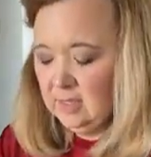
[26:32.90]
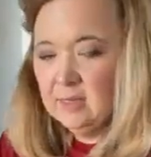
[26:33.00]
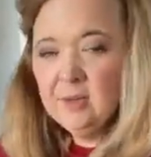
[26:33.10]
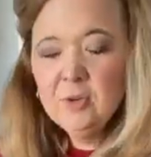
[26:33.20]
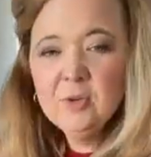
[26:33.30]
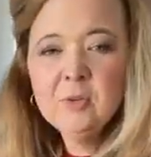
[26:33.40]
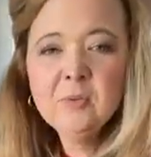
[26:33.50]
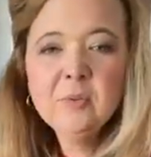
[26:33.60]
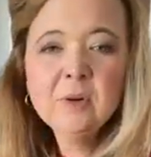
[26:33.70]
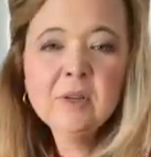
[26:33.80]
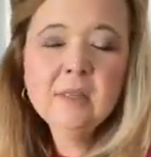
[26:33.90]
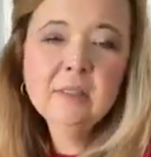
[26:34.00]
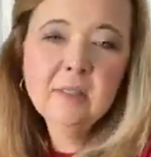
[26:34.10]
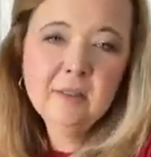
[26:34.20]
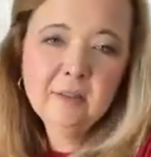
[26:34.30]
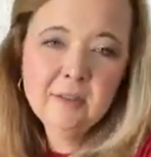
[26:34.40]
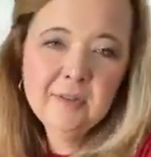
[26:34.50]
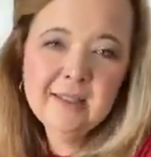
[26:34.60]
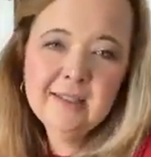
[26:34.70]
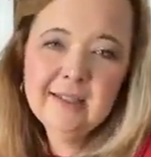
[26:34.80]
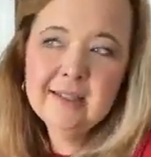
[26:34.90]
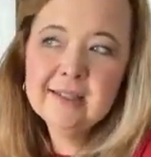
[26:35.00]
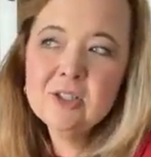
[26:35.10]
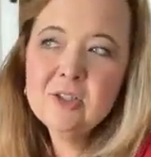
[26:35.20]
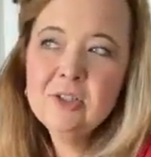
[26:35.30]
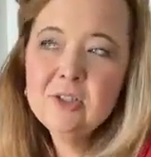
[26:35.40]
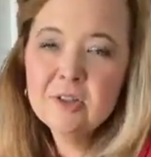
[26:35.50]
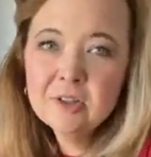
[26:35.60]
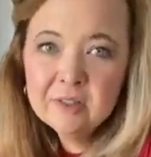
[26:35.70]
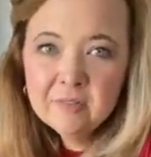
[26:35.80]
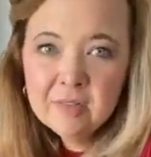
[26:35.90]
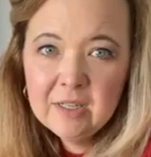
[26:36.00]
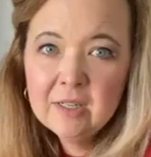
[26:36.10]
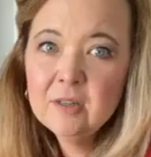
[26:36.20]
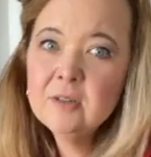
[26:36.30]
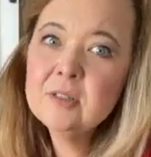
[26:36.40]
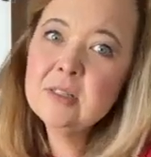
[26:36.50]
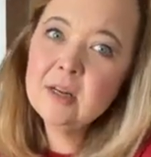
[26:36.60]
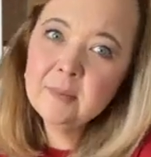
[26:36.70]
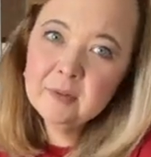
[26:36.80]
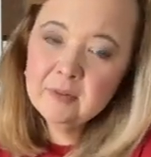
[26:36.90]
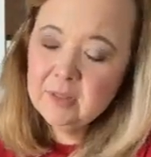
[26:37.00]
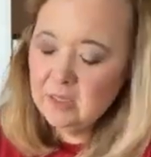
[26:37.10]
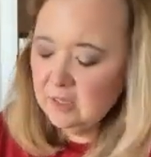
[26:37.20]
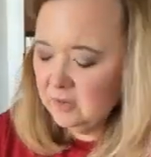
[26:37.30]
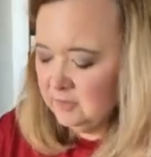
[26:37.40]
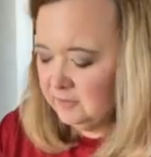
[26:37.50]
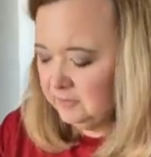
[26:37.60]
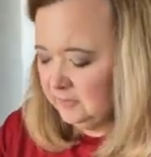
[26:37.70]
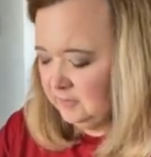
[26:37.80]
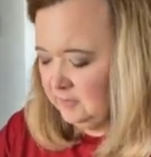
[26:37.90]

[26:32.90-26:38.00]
And then you can work along. You can like start the video, stop the video,